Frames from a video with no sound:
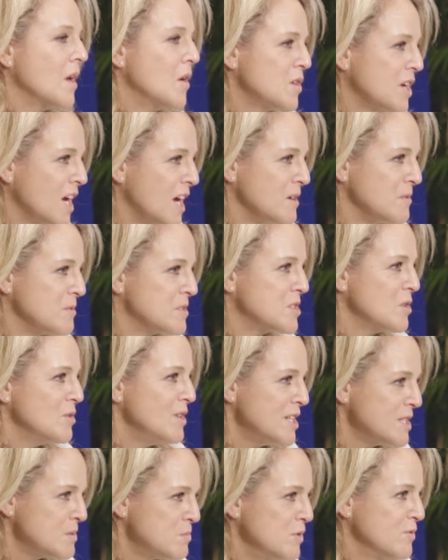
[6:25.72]
Okay, so
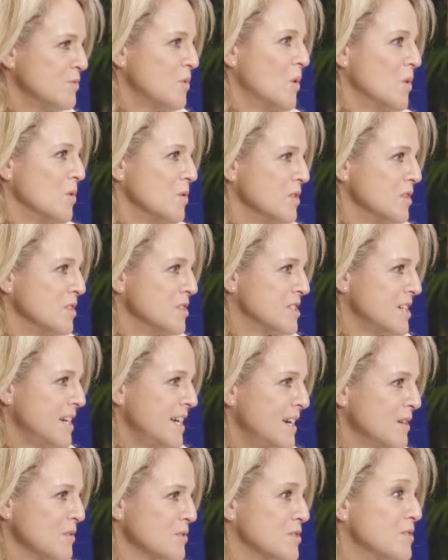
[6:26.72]
let's move on to
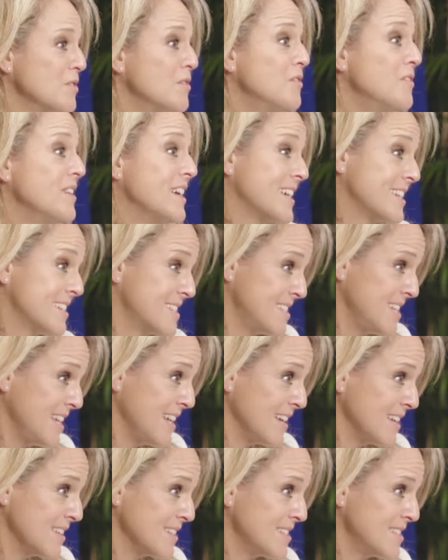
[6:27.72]
how to fix
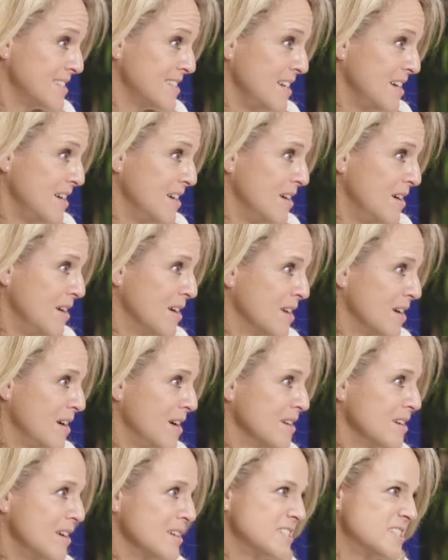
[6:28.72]
things.
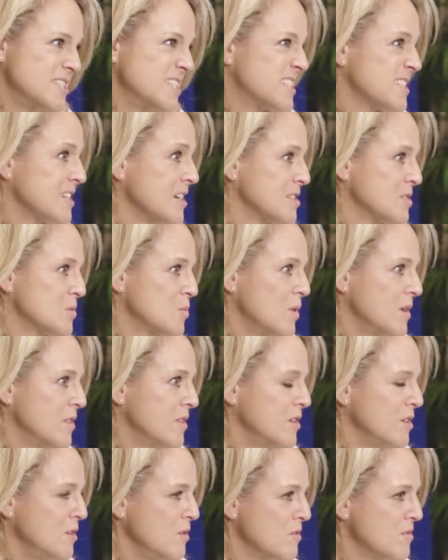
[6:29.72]
I'd like to discuss
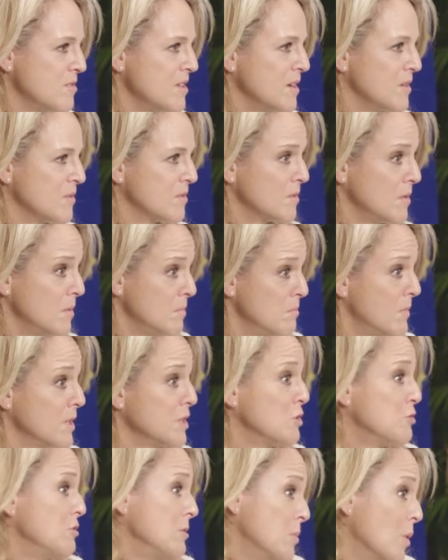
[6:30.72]
whether you think that
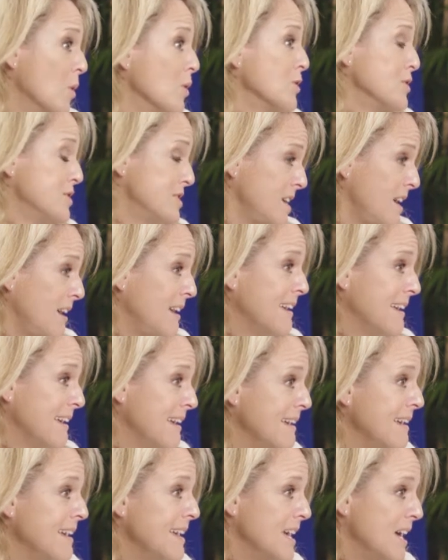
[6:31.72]
monetary policy
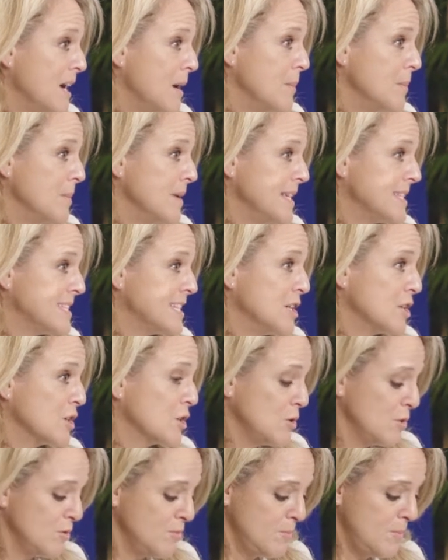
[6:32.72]
is in a
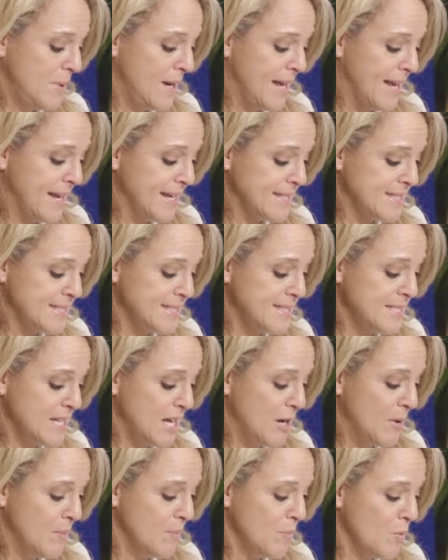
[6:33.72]
good place.
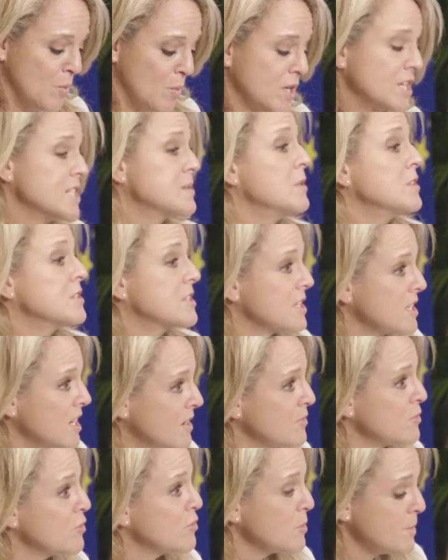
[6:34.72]
When I spoke to the
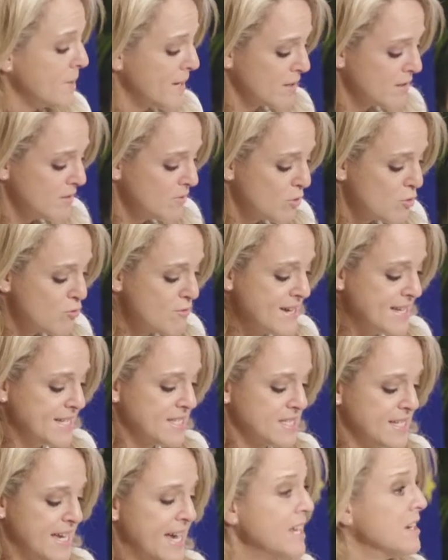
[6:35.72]
governor of the Bank of
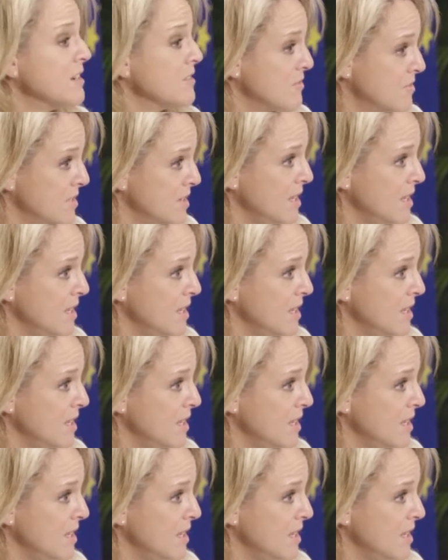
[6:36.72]
Greece ahead of